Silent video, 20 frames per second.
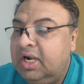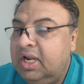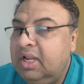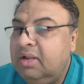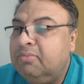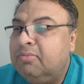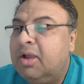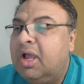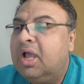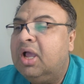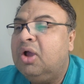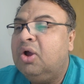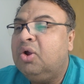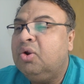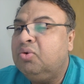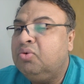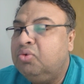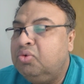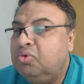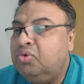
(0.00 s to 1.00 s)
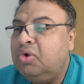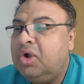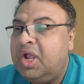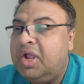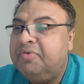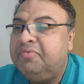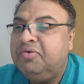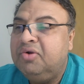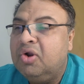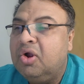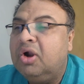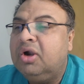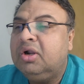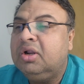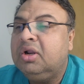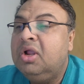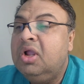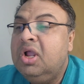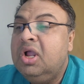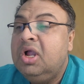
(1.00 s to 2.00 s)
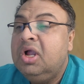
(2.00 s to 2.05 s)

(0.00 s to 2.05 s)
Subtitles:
edema or who have not